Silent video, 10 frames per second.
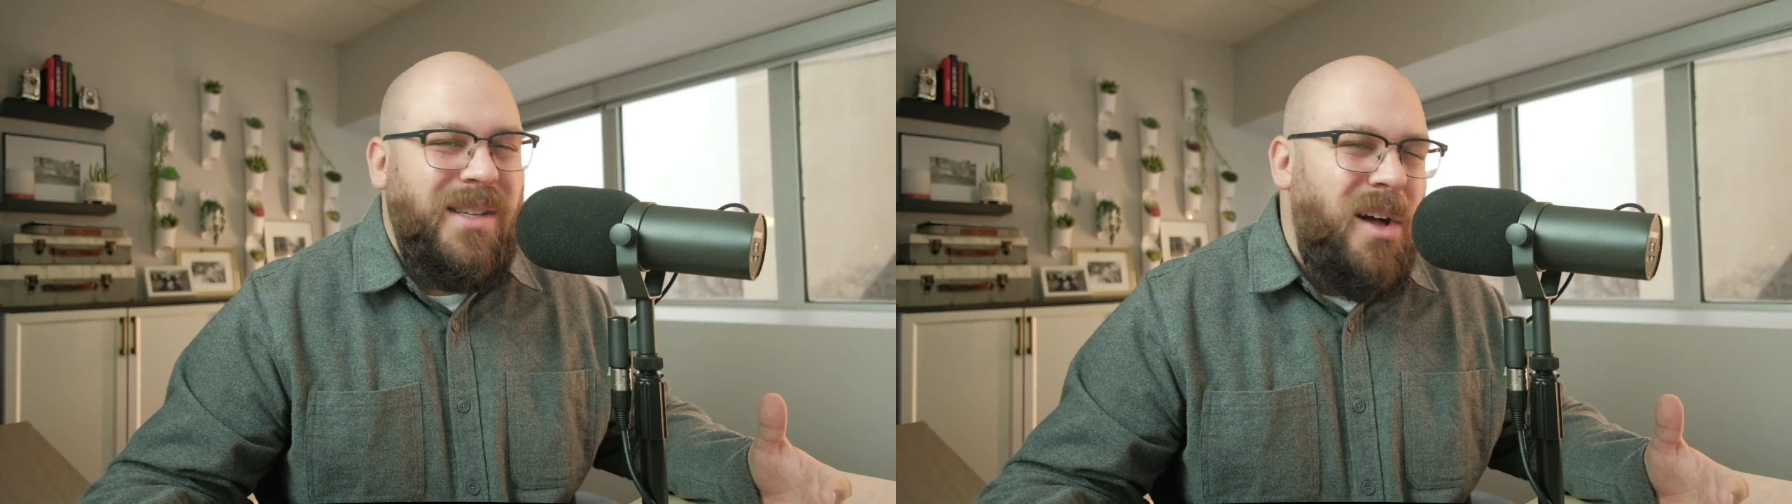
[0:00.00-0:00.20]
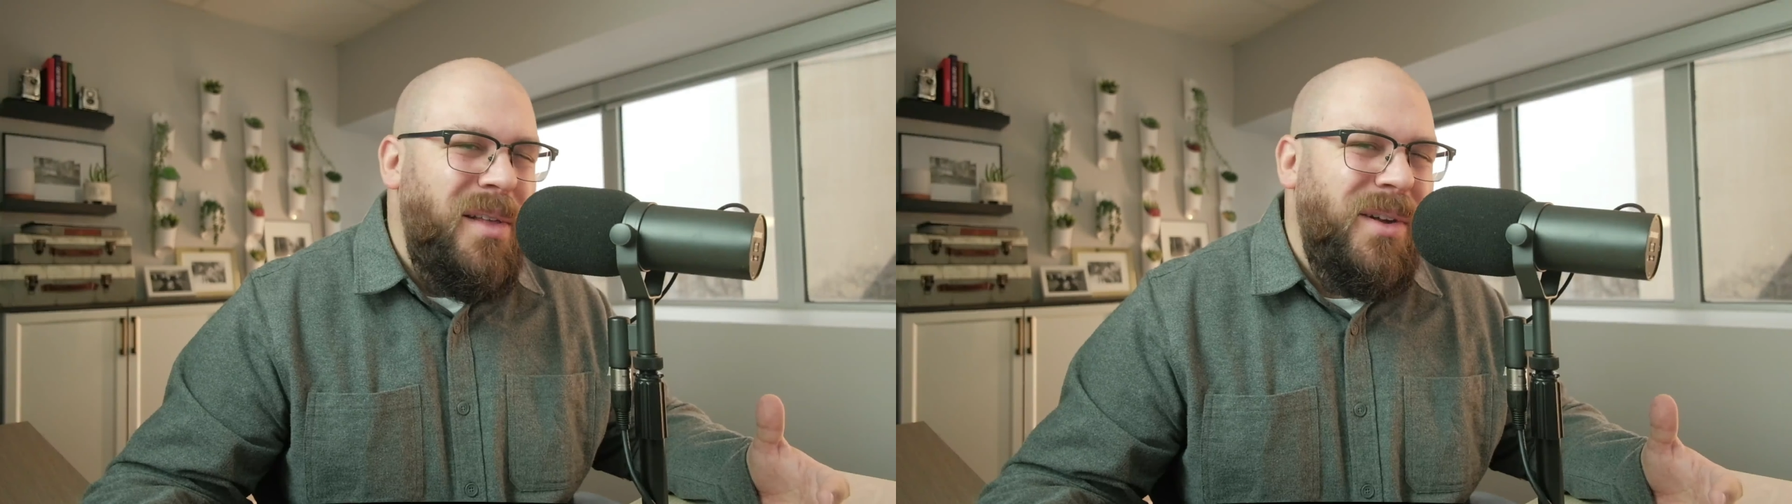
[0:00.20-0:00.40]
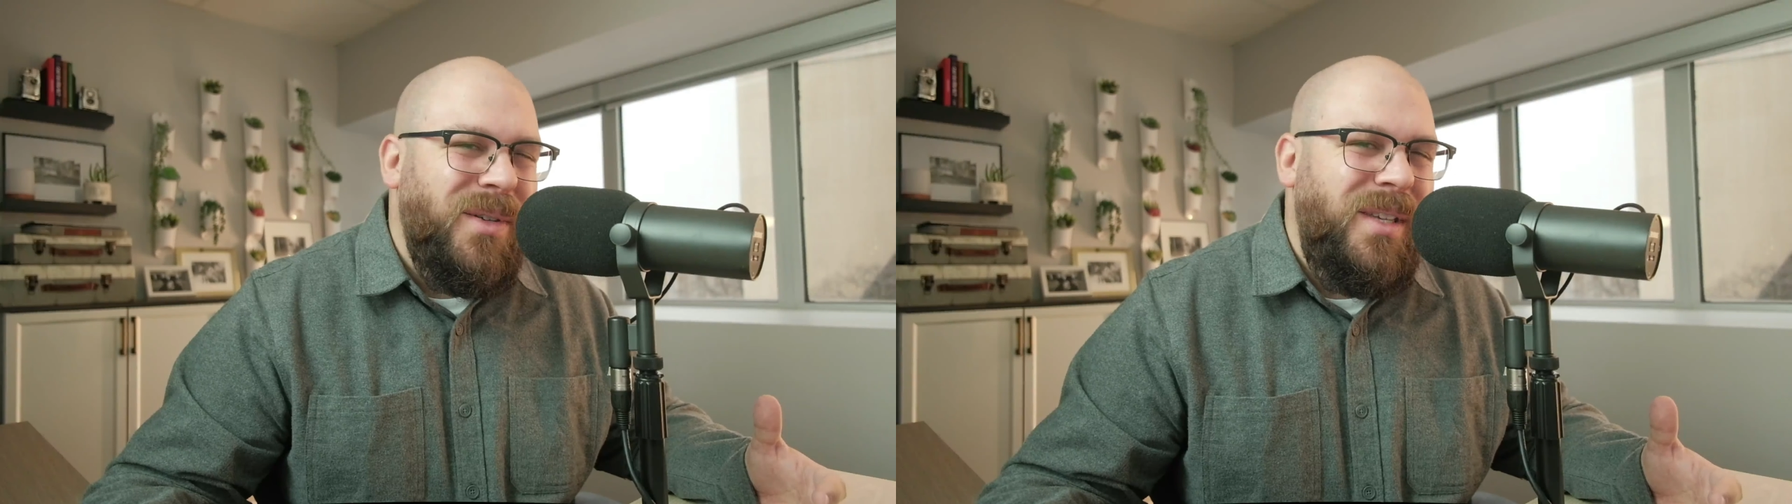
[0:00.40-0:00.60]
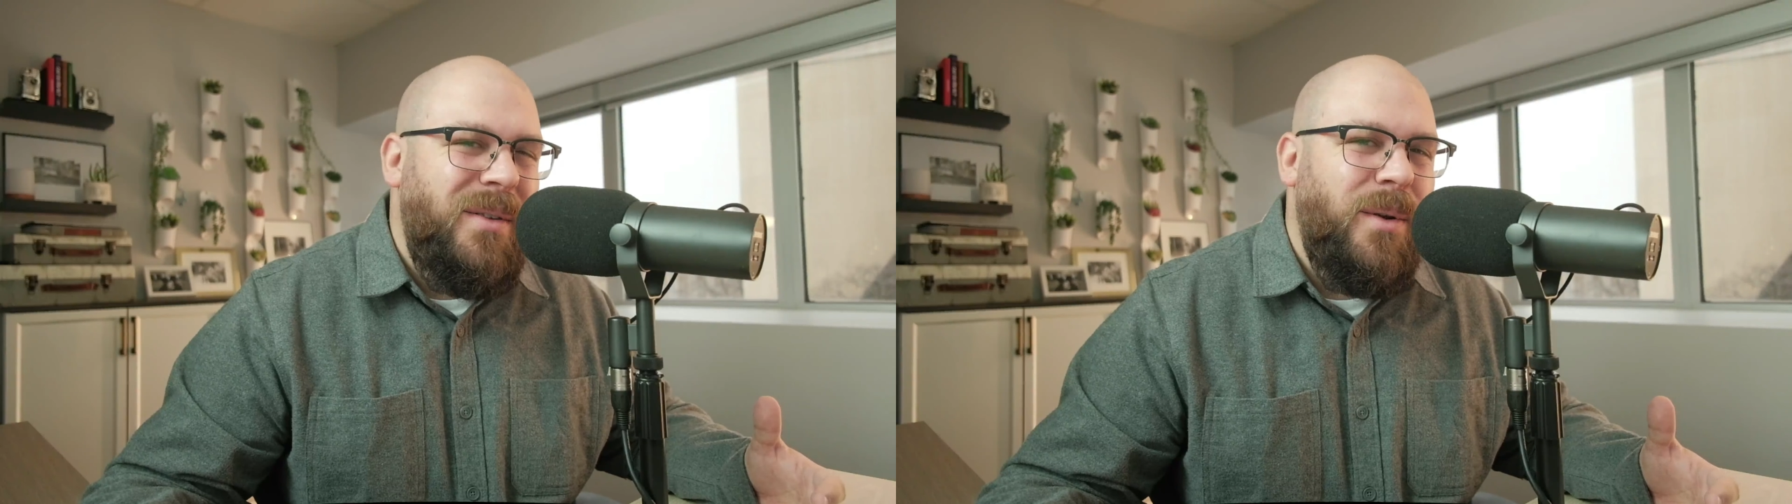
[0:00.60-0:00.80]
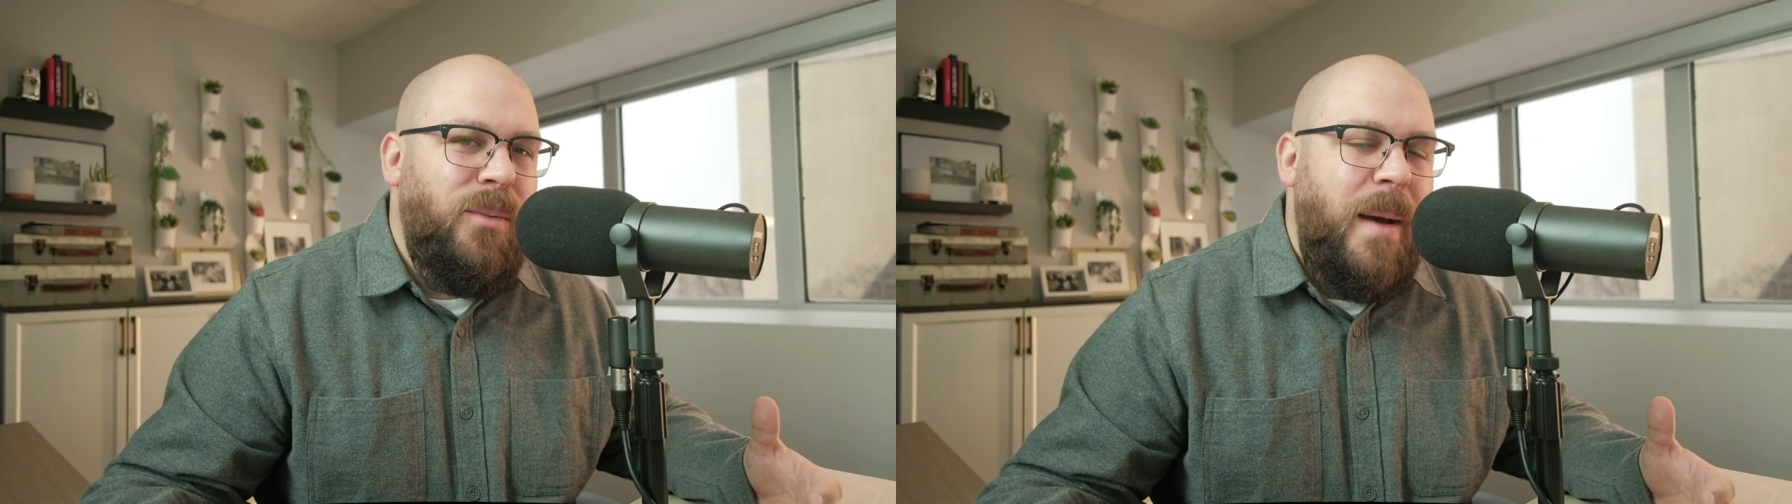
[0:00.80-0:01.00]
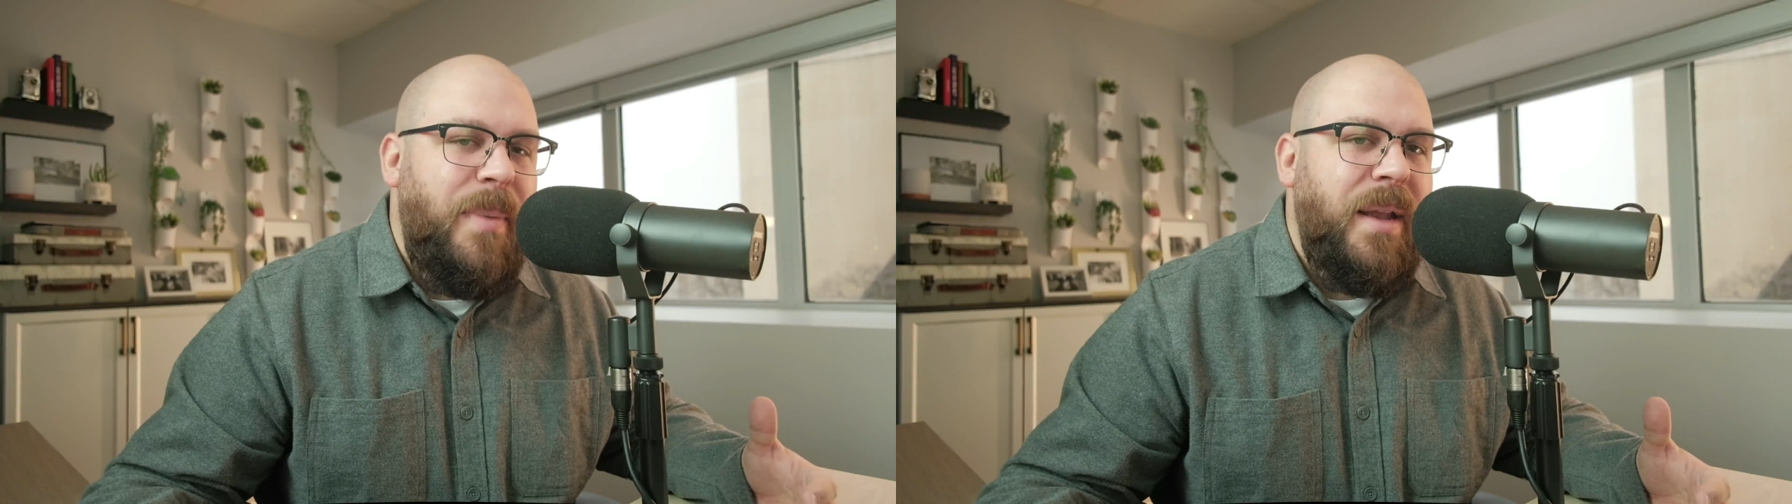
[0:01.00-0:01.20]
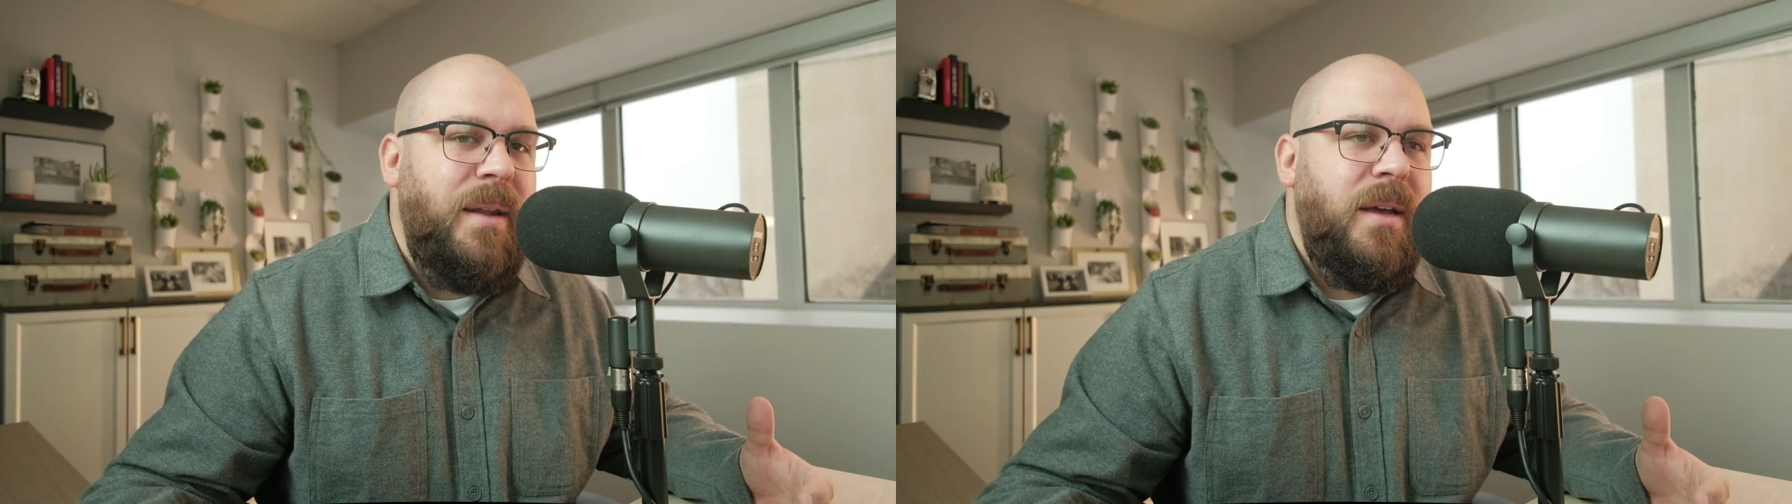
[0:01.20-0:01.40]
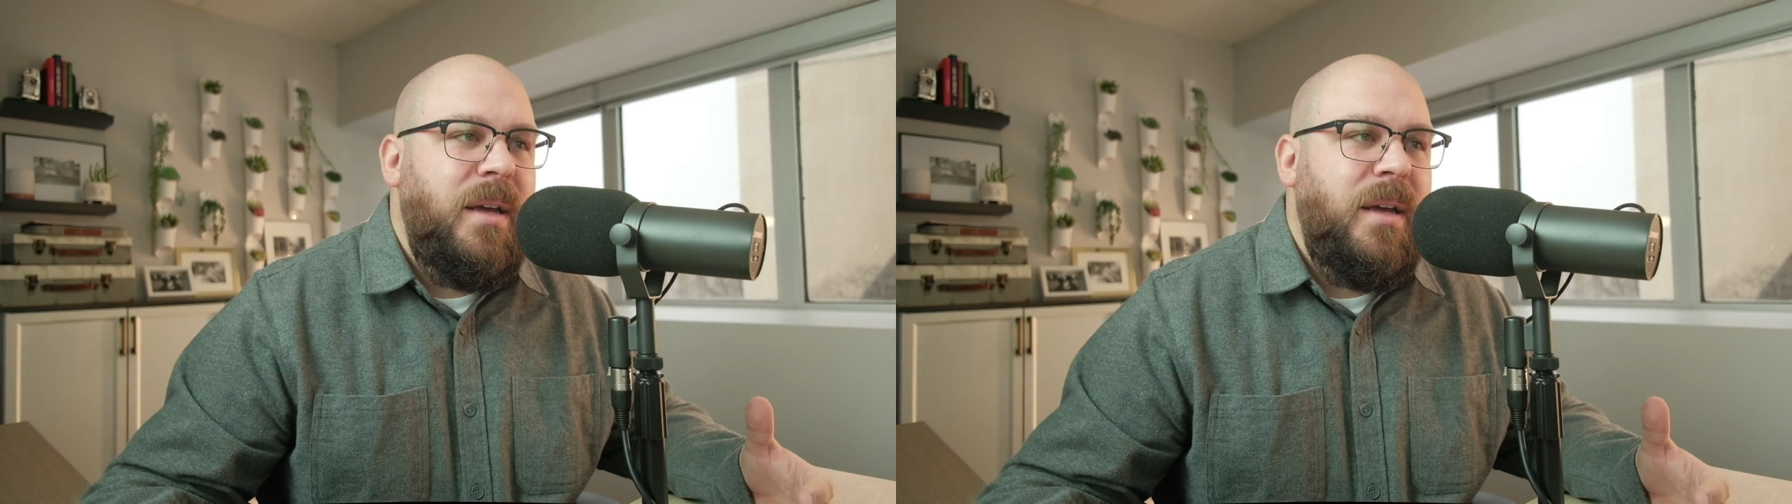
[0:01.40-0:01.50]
Call it your secret weapon